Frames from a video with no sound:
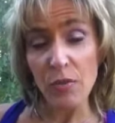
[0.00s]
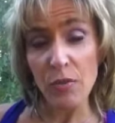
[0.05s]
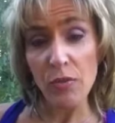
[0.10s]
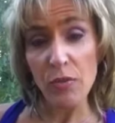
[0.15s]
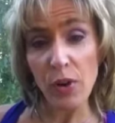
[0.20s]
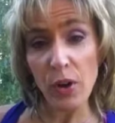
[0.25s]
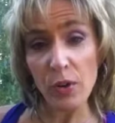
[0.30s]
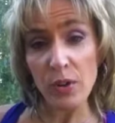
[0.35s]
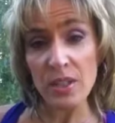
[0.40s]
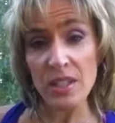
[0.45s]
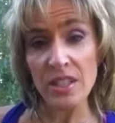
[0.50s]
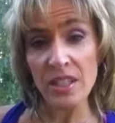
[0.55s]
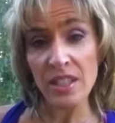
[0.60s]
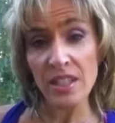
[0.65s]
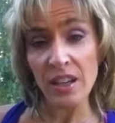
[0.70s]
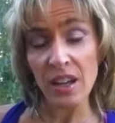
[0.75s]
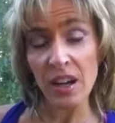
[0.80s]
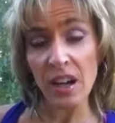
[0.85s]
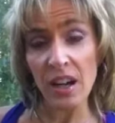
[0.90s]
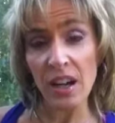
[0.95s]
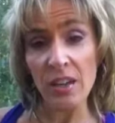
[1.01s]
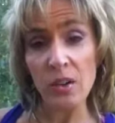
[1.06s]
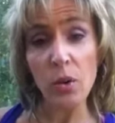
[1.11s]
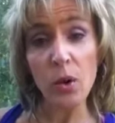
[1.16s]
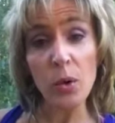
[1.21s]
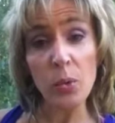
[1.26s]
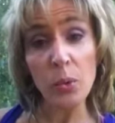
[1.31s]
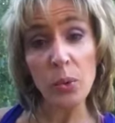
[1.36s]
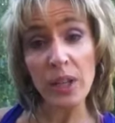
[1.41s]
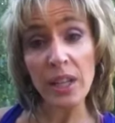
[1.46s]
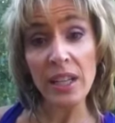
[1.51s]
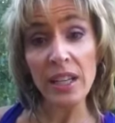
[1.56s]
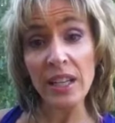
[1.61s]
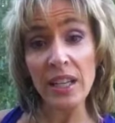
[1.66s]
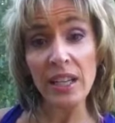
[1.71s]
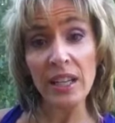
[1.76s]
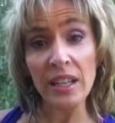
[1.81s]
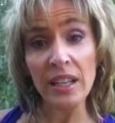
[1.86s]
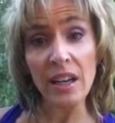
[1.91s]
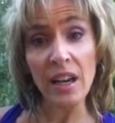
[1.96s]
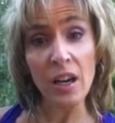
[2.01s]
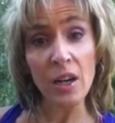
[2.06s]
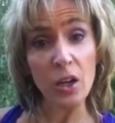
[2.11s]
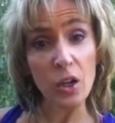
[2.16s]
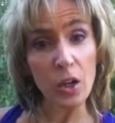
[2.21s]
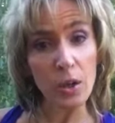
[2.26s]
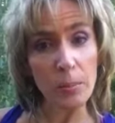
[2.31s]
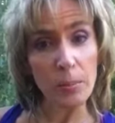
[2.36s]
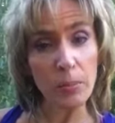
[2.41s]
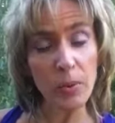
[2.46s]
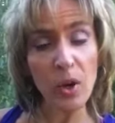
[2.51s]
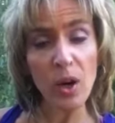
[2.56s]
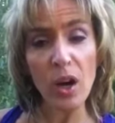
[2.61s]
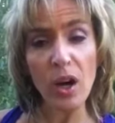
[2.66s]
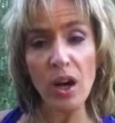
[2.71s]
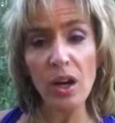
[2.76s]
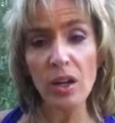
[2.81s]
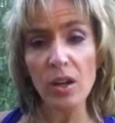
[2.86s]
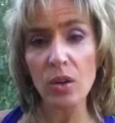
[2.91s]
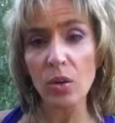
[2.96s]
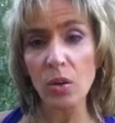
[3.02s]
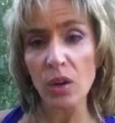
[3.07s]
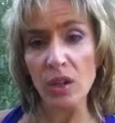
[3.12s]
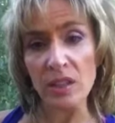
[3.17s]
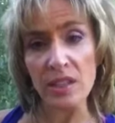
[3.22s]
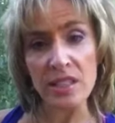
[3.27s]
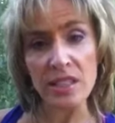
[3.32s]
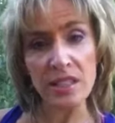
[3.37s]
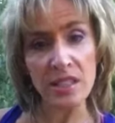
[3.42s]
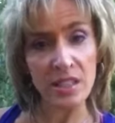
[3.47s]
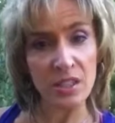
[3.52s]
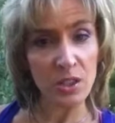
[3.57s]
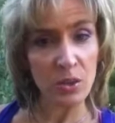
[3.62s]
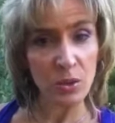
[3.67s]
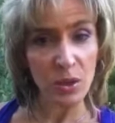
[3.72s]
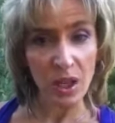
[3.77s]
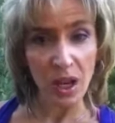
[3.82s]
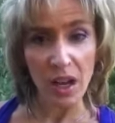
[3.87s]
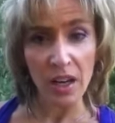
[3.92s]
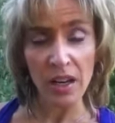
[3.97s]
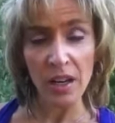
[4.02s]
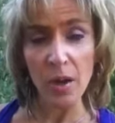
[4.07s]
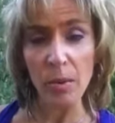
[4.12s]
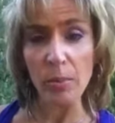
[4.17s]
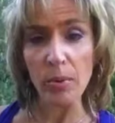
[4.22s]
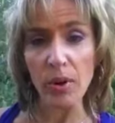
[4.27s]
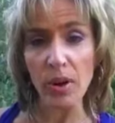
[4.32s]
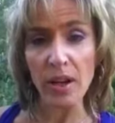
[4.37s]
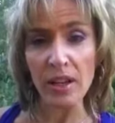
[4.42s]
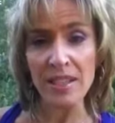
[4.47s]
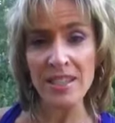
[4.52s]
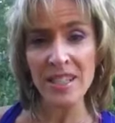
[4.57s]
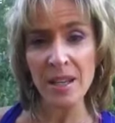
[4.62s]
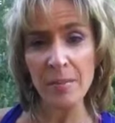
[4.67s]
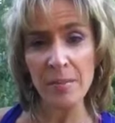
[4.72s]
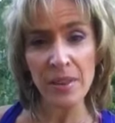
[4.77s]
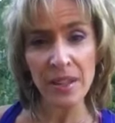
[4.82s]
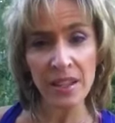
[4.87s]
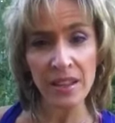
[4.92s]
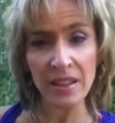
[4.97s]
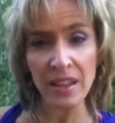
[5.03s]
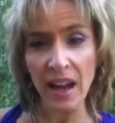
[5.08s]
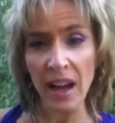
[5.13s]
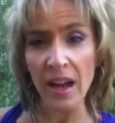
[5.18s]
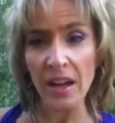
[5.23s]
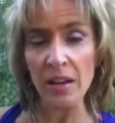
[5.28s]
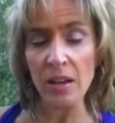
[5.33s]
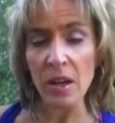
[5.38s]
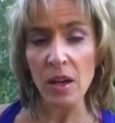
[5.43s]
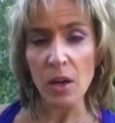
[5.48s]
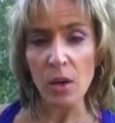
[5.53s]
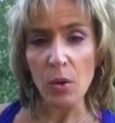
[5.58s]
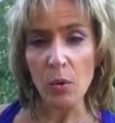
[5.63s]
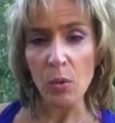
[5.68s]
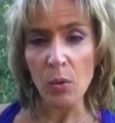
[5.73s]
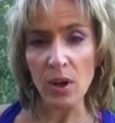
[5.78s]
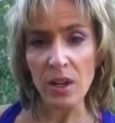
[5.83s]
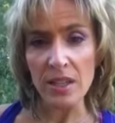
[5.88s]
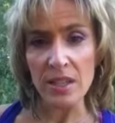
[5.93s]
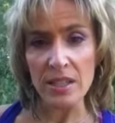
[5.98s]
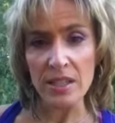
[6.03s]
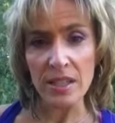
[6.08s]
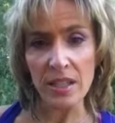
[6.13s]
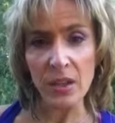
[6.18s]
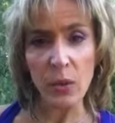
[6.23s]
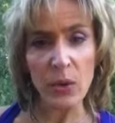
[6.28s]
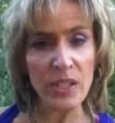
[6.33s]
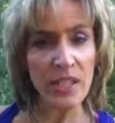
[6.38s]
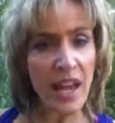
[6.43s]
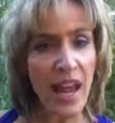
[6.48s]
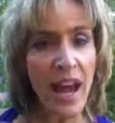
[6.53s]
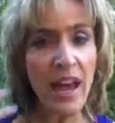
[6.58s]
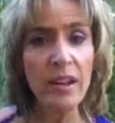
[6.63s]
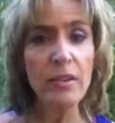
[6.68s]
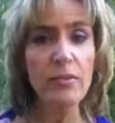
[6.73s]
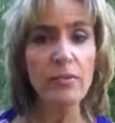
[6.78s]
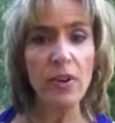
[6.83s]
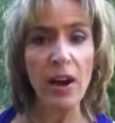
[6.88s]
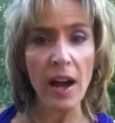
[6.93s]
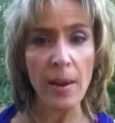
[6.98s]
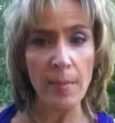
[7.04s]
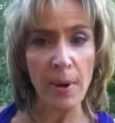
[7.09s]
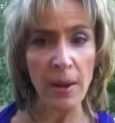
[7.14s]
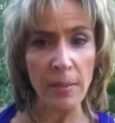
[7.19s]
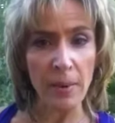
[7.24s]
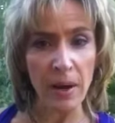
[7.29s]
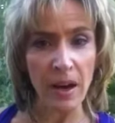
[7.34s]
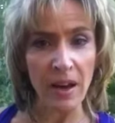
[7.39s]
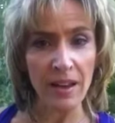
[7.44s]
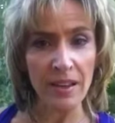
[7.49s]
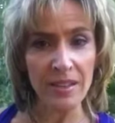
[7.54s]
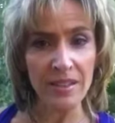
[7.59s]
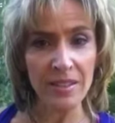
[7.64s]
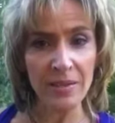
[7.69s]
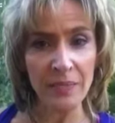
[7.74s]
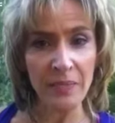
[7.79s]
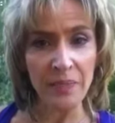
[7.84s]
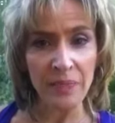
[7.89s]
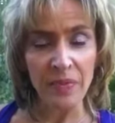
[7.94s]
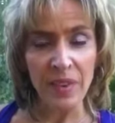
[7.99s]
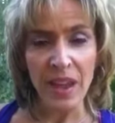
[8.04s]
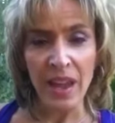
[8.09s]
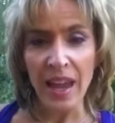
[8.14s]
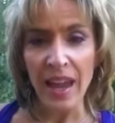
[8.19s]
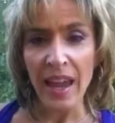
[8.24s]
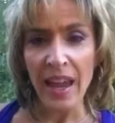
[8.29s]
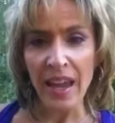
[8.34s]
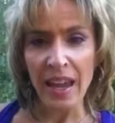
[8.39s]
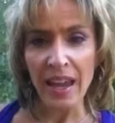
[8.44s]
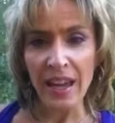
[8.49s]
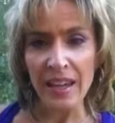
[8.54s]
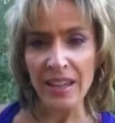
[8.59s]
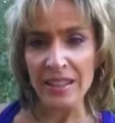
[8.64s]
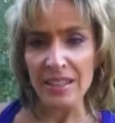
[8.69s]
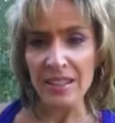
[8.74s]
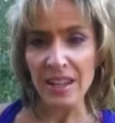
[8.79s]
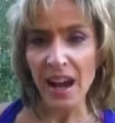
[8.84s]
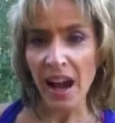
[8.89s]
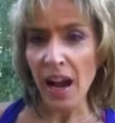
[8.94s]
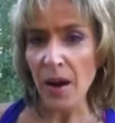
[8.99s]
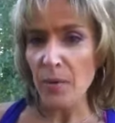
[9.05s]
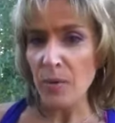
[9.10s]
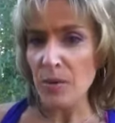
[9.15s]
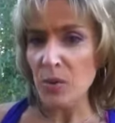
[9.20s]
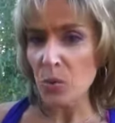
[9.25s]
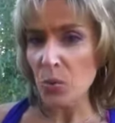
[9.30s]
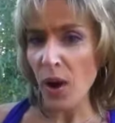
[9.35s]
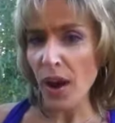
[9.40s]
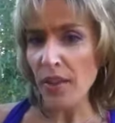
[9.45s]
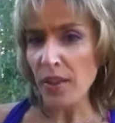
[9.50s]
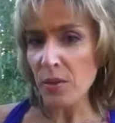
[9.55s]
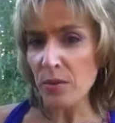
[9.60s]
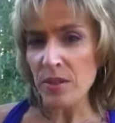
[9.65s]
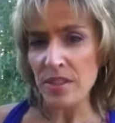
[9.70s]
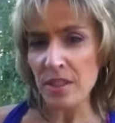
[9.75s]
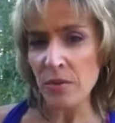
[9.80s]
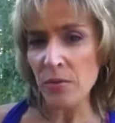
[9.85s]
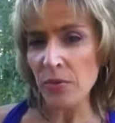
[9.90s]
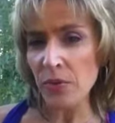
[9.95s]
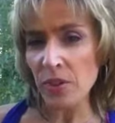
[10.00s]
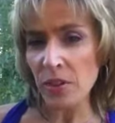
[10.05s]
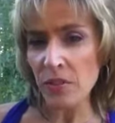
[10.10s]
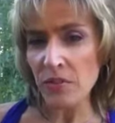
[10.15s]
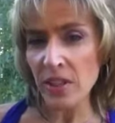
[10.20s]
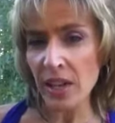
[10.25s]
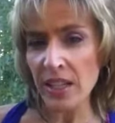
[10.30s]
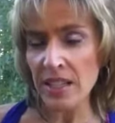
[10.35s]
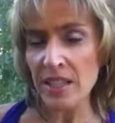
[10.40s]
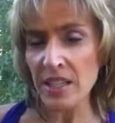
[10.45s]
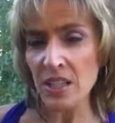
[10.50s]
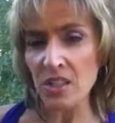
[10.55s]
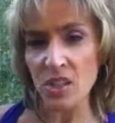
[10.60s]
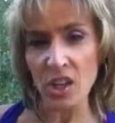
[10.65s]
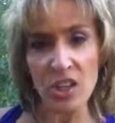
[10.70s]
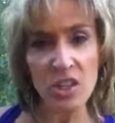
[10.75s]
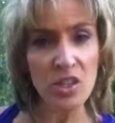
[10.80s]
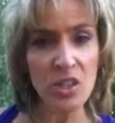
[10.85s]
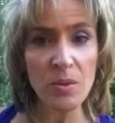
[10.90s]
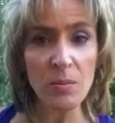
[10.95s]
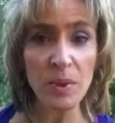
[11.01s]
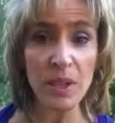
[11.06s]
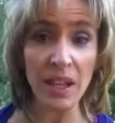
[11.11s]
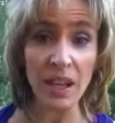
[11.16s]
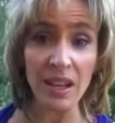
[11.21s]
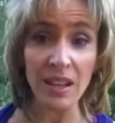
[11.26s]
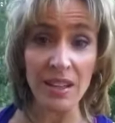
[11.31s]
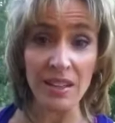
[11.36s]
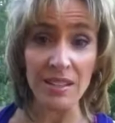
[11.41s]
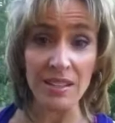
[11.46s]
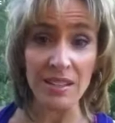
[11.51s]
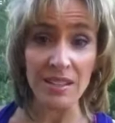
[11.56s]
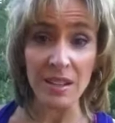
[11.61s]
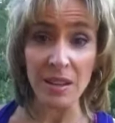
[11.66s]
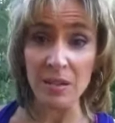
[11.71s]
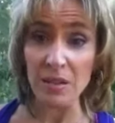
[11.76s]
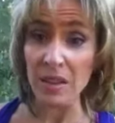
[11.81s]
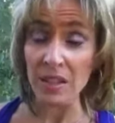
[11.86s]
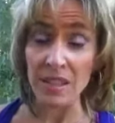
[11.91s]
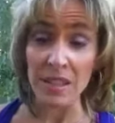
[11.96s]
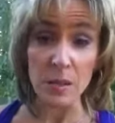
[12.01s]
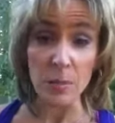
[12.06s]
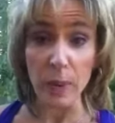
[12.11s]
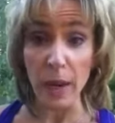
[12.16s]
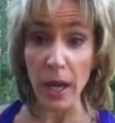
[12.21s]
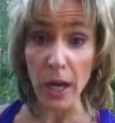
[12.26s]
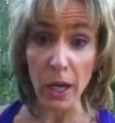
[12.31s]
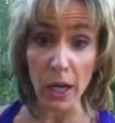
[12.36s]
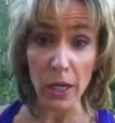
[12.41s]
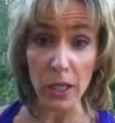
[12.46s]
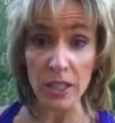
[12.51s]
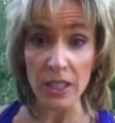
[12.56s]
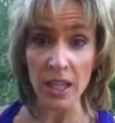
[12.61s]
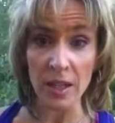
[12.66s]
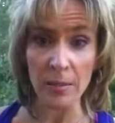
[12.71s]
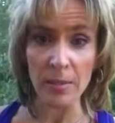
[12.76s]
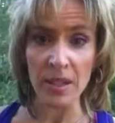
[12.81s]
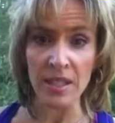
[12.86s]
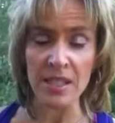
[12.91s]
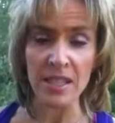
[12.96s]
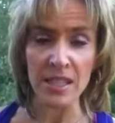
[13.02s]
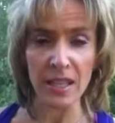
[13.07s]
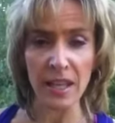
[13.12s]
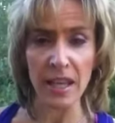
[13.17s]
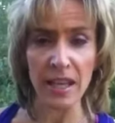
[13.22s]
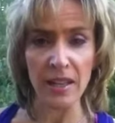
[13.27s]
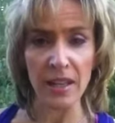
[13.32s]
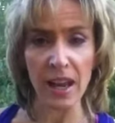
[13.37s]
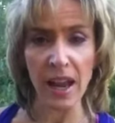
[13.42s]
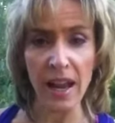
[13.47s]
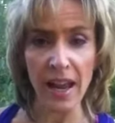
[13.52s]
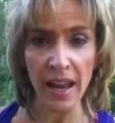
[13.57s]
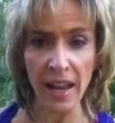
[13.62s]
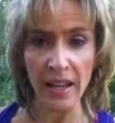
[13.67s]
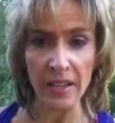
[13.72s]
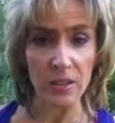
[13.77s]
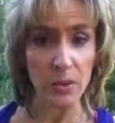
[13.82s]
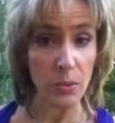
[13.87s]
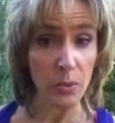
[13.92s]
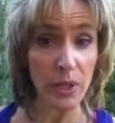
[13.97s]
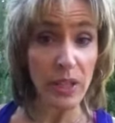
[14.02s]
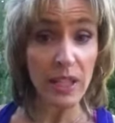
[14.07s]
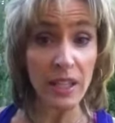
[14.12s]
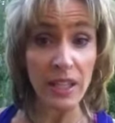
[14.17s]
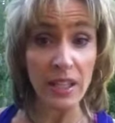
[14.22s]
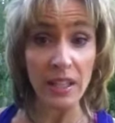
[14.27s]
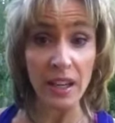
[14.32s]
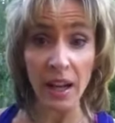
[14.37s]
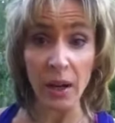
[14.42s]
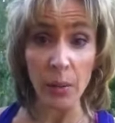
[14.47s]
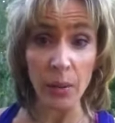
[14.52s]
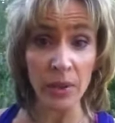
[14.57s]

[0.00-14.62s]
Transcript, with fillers: focusing on or reading a good book or listening to an audiobook, something that was going to edify my mind. And I was rather resentful of that suggestion because the spare 10 minutes a day that I had to read, I